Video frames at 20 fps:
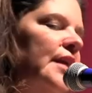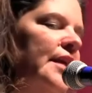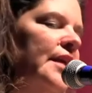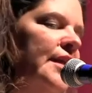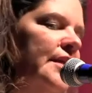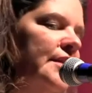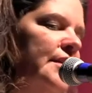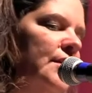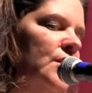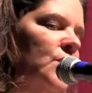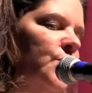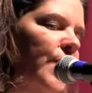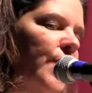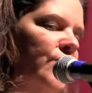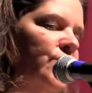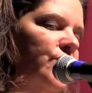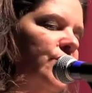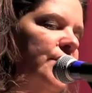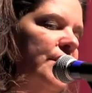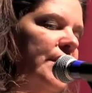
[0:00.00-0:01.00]
and he did
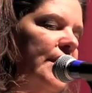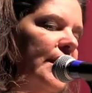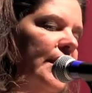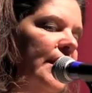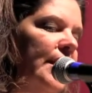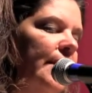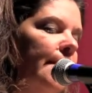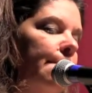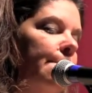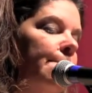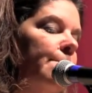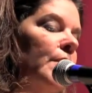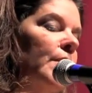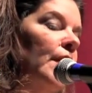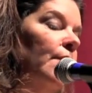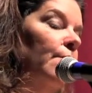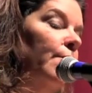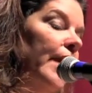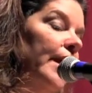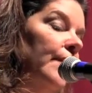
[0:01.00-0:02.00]
specialty
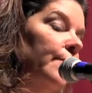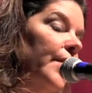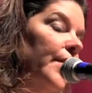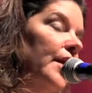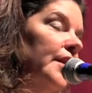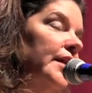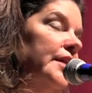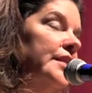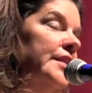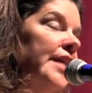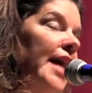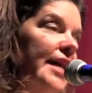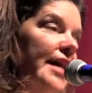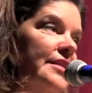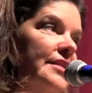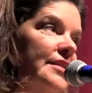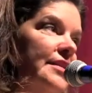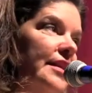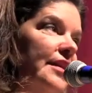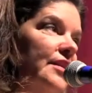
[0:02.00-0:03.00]
metabolic
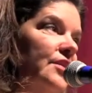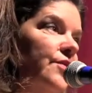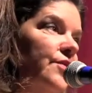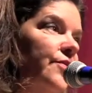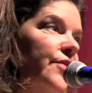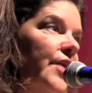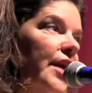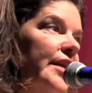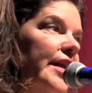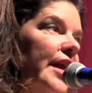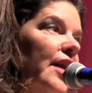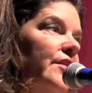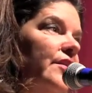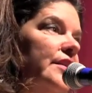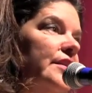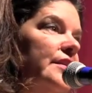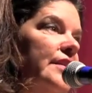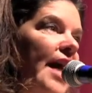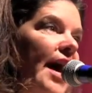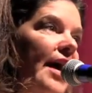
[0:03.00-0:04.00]
testing to find
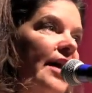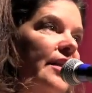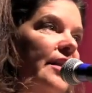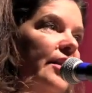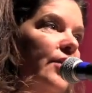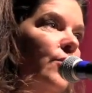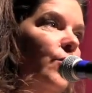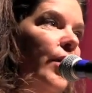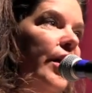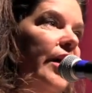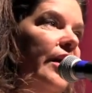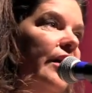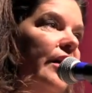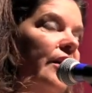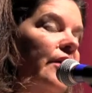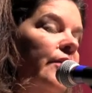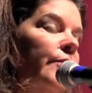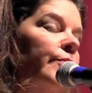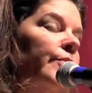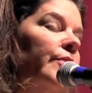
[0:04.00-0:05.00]
out exactly
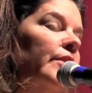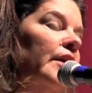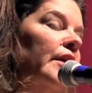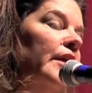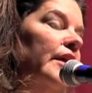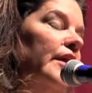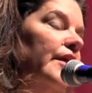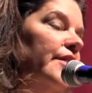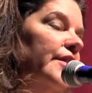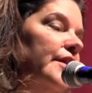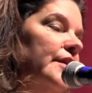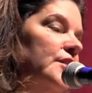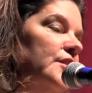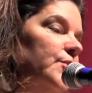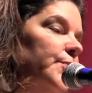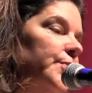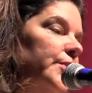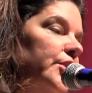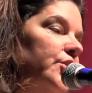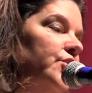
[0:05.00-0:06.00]
where
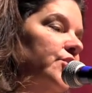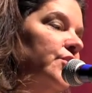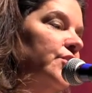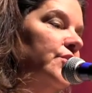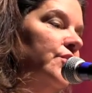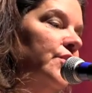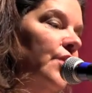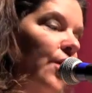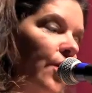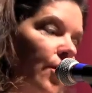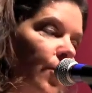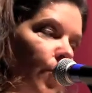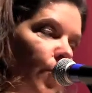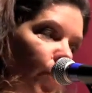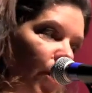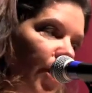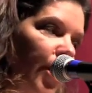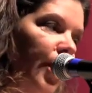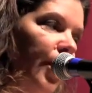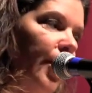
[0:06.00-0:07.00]
these depletions
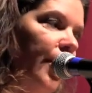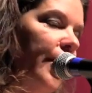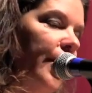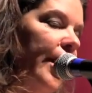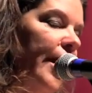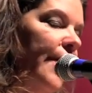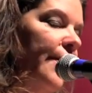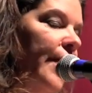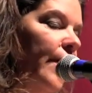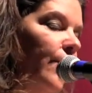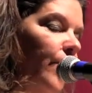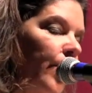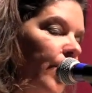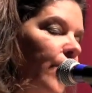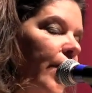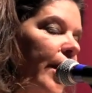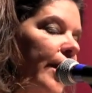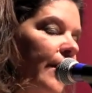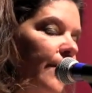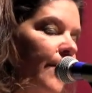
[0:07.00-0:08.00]
were, and then
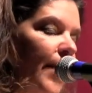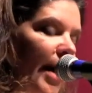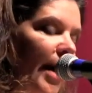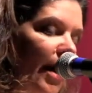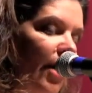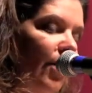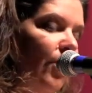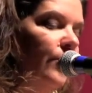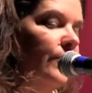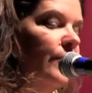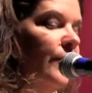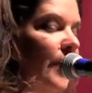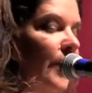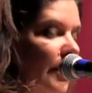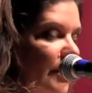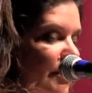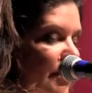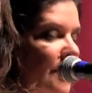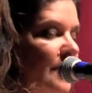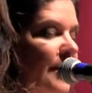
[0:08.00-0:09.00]
we went
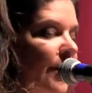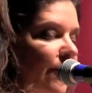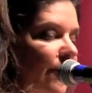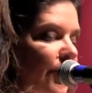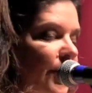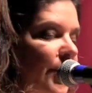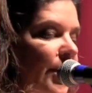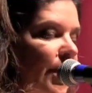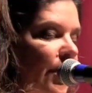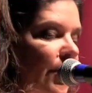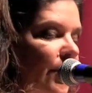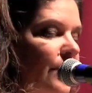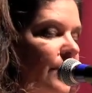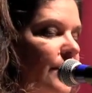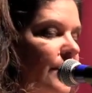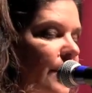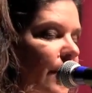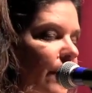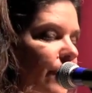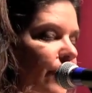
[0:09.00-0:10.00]
about several
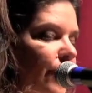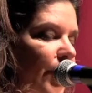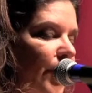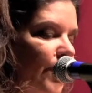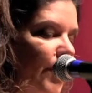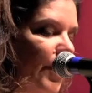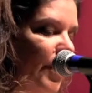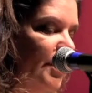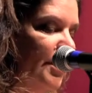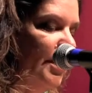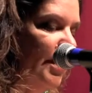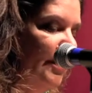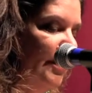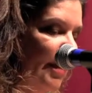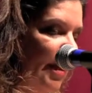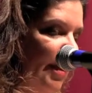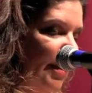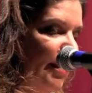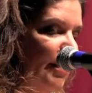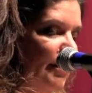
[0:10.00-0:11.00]
years of rebuilding
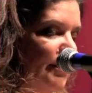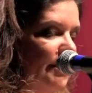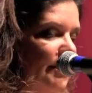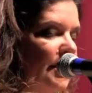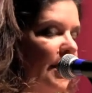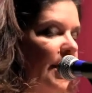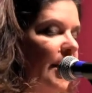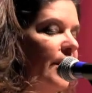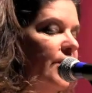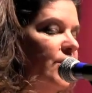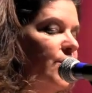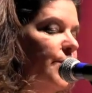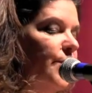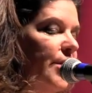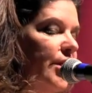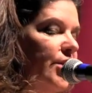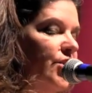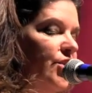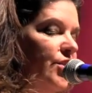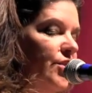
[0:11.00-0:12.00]
these
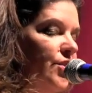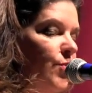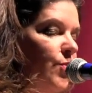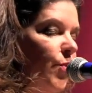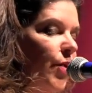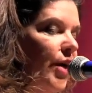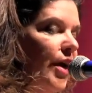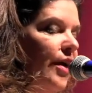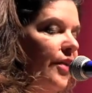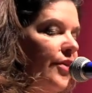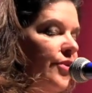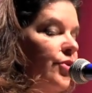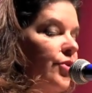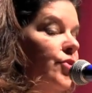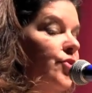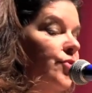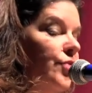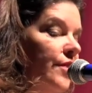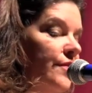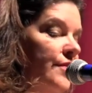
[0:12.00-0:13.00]
depletions with
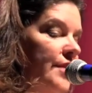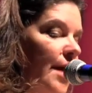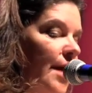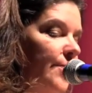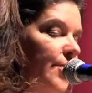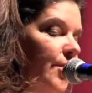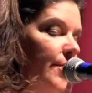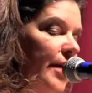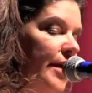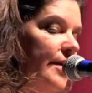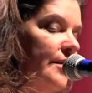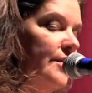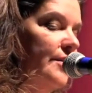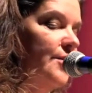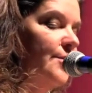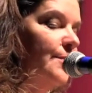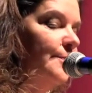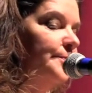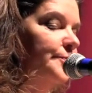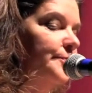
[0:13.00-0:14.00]
nutritive
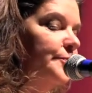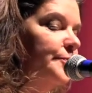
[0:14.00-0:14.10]
supplements.